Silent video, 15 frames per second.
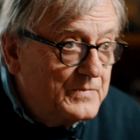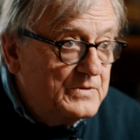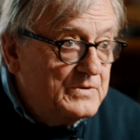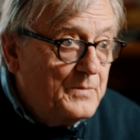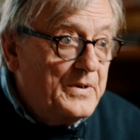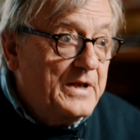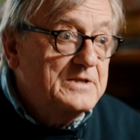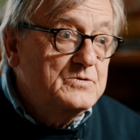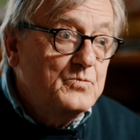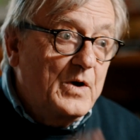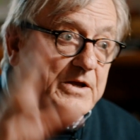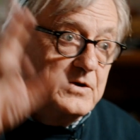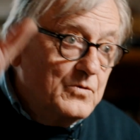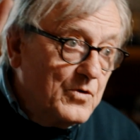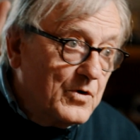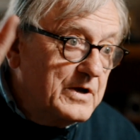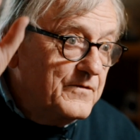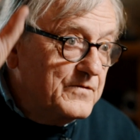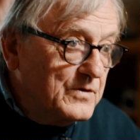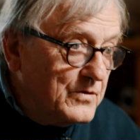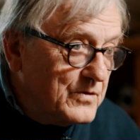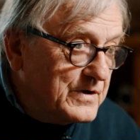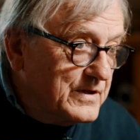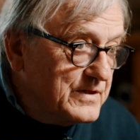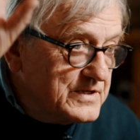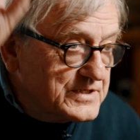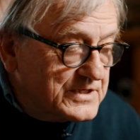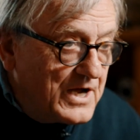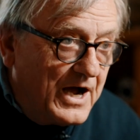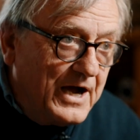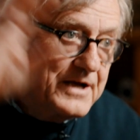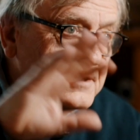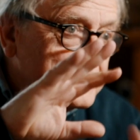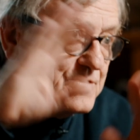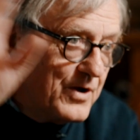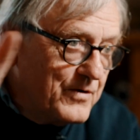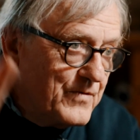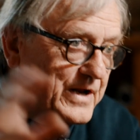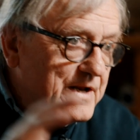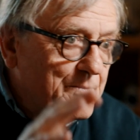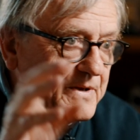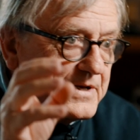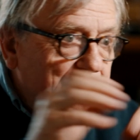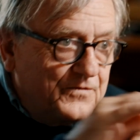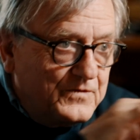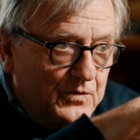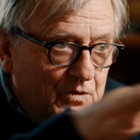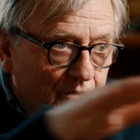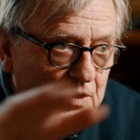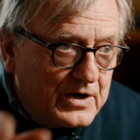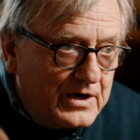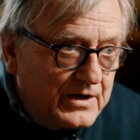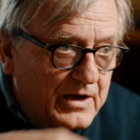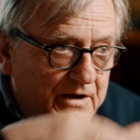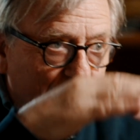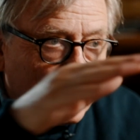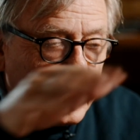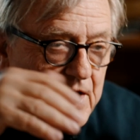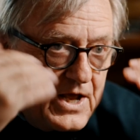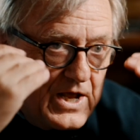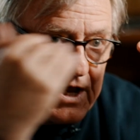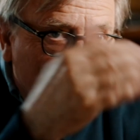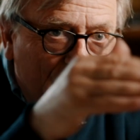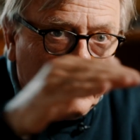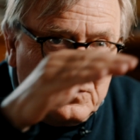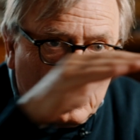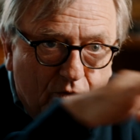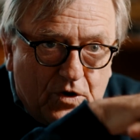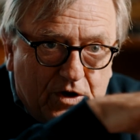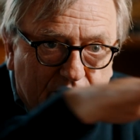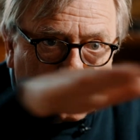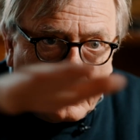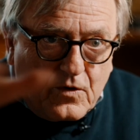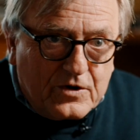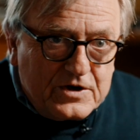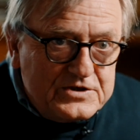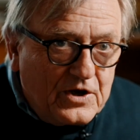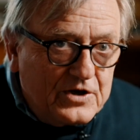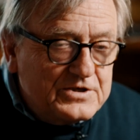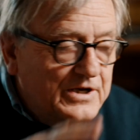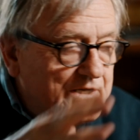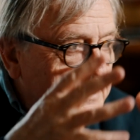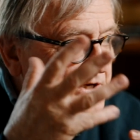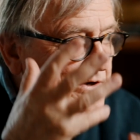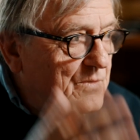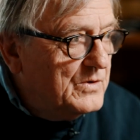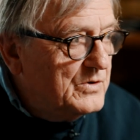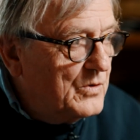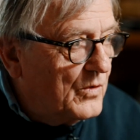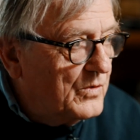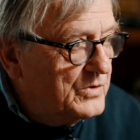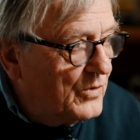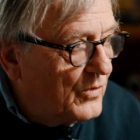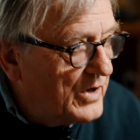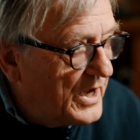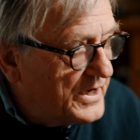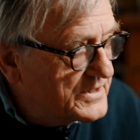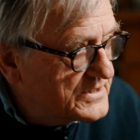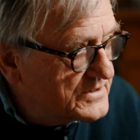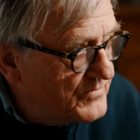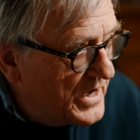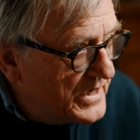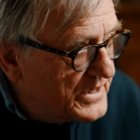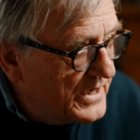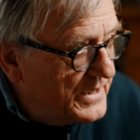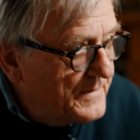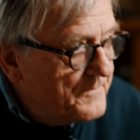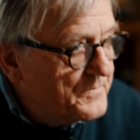Depends where you look. If you look in the sky, it's not redder. But if you look, if you look horizontally, your light is redder.